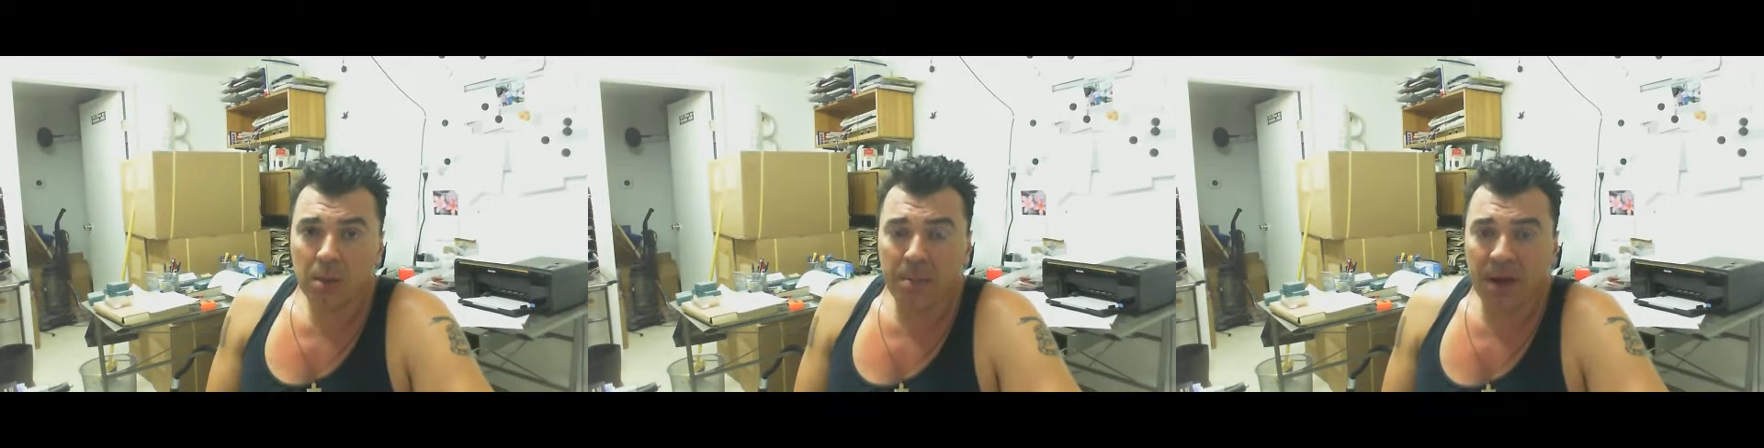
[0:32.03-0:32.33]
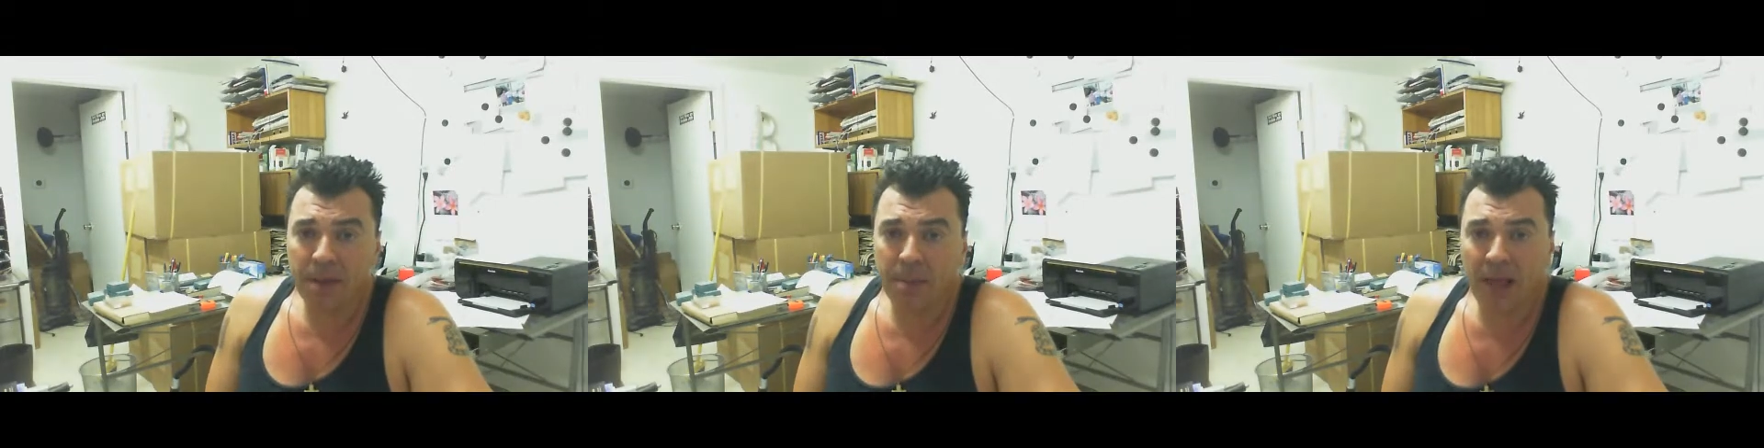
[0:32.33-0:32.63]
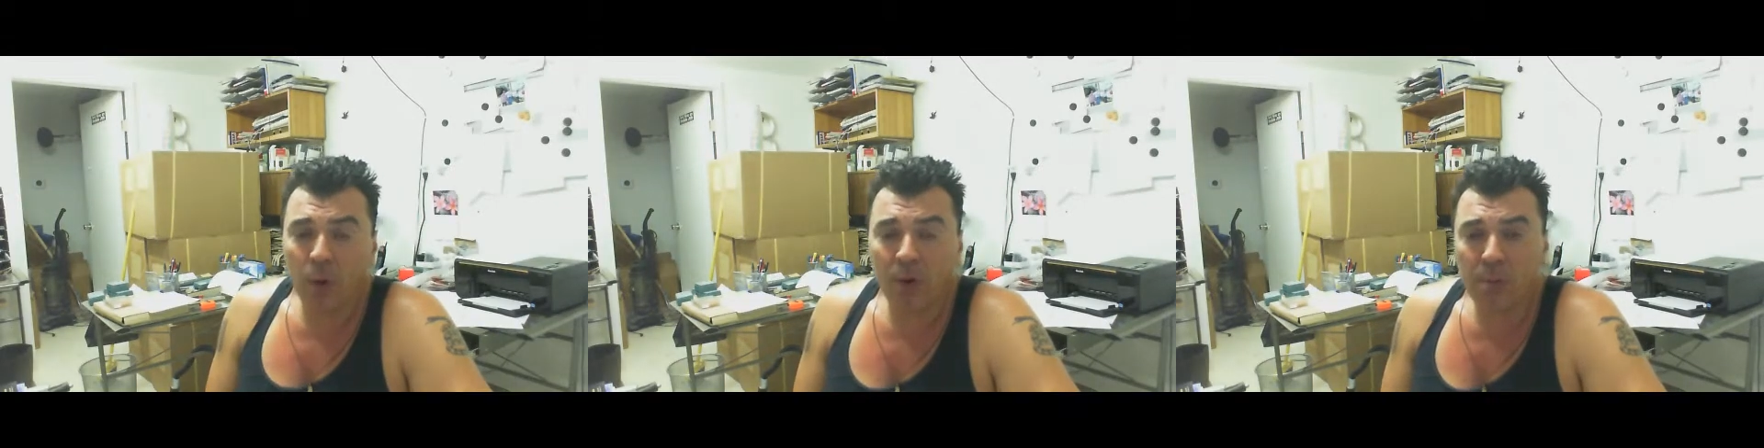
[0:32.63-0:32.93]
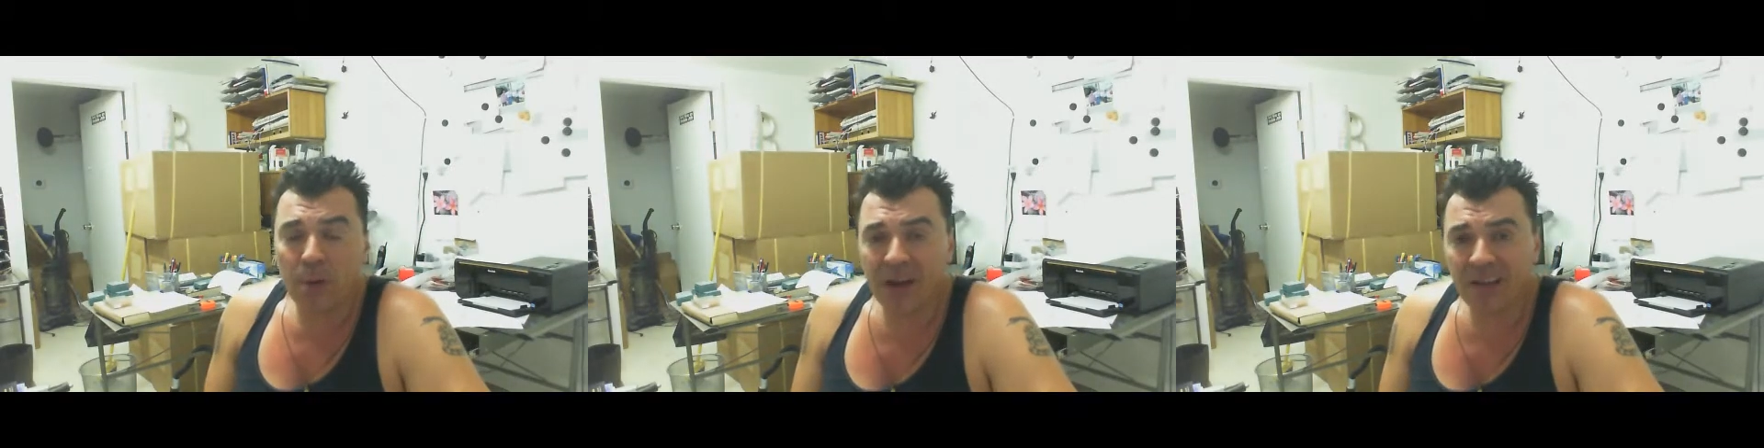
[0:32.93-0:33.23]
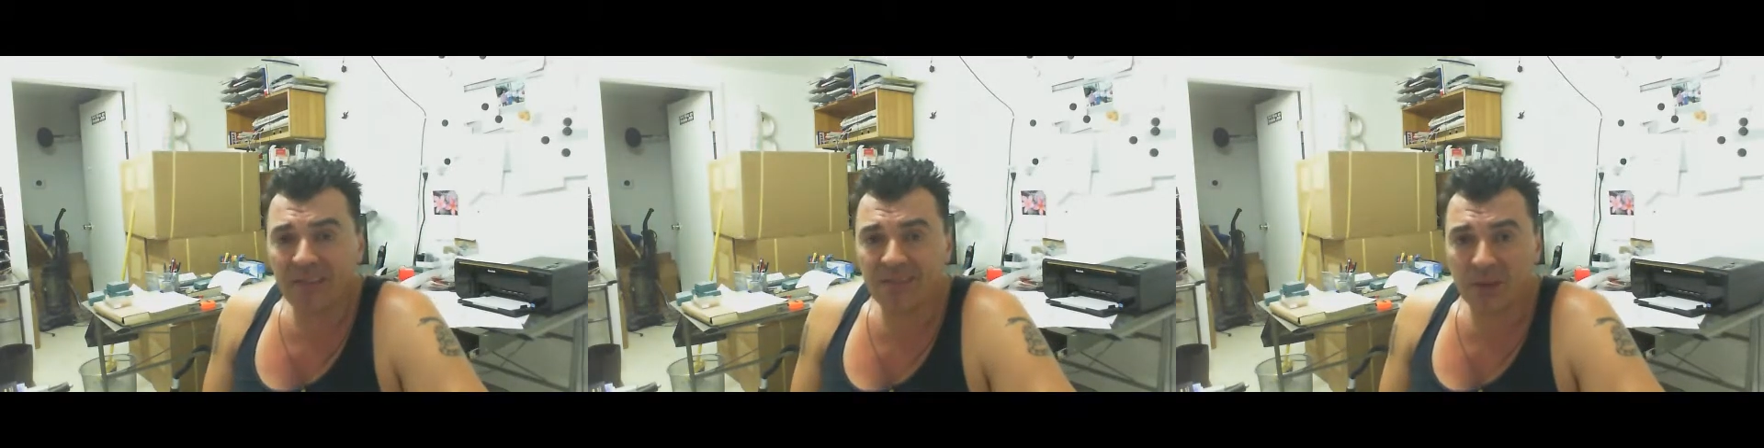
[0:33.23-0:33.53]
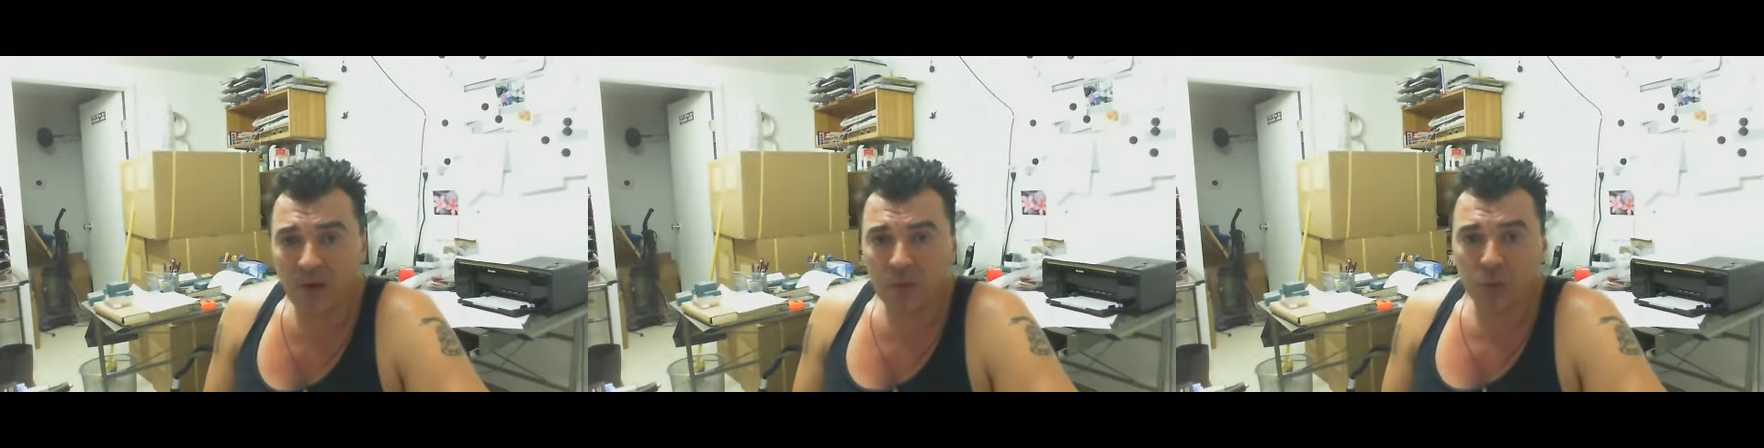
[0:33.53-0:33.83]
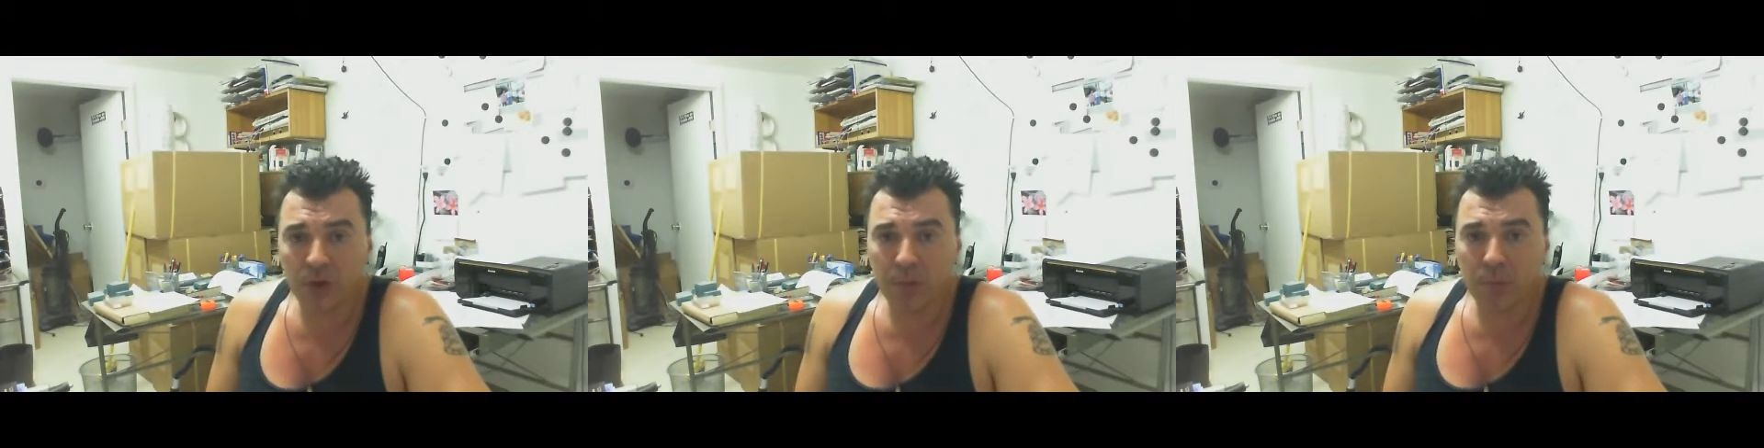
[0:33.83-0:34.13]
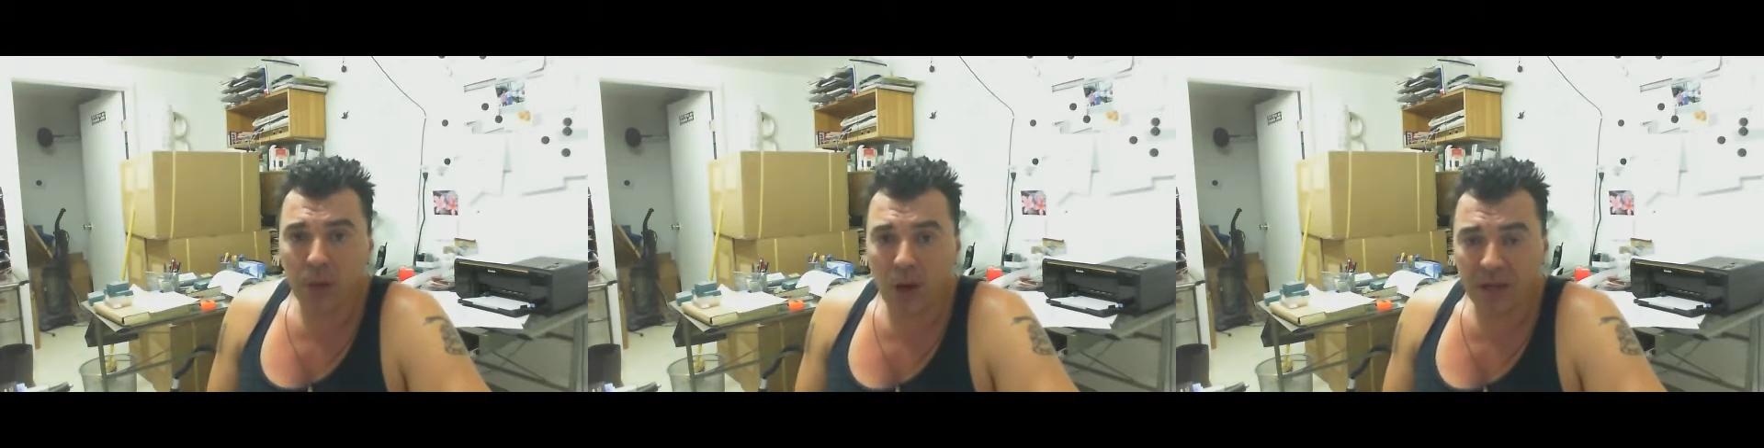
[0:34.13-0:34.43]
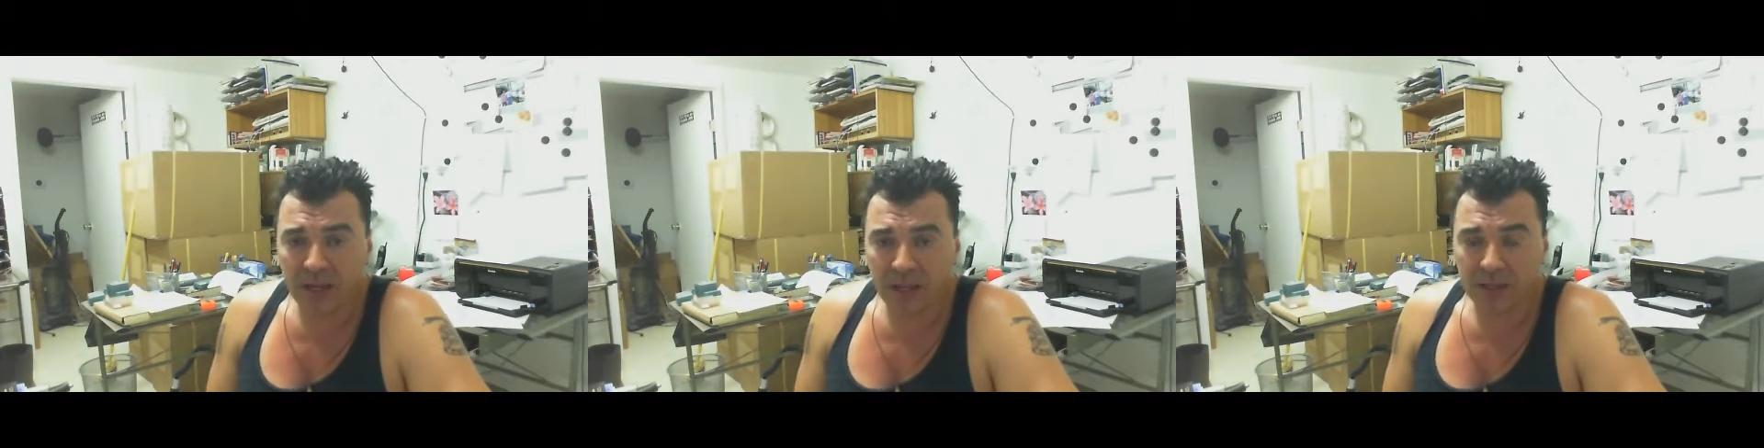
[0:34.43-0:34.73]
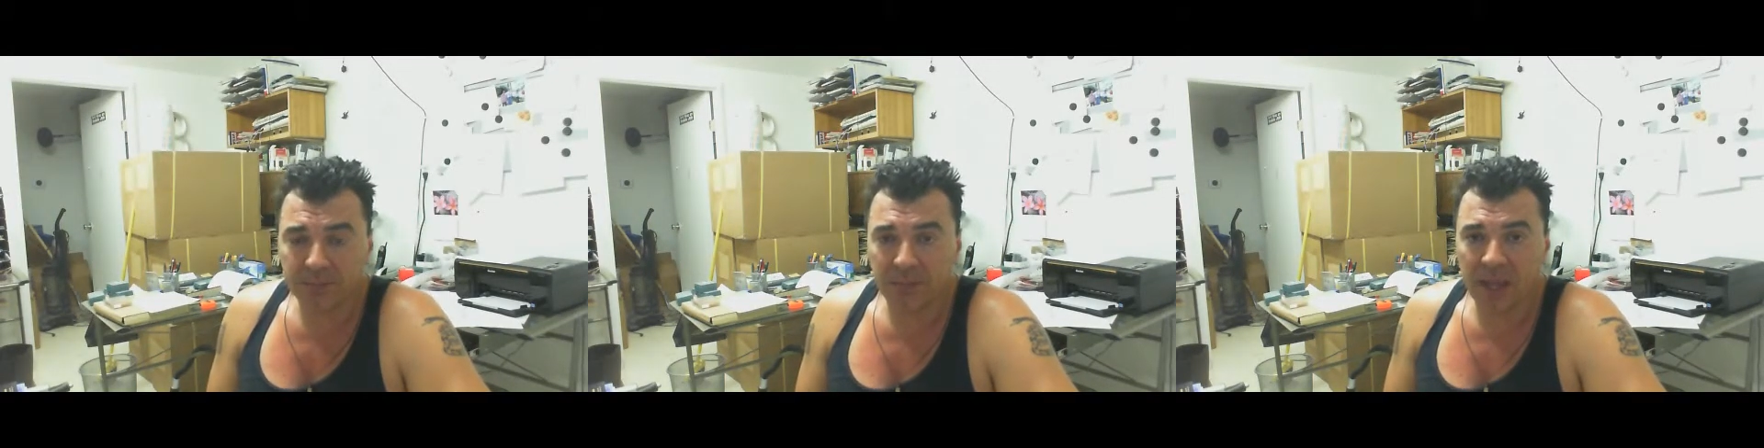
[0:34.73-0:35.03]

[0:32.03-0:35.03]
my malware byte software block it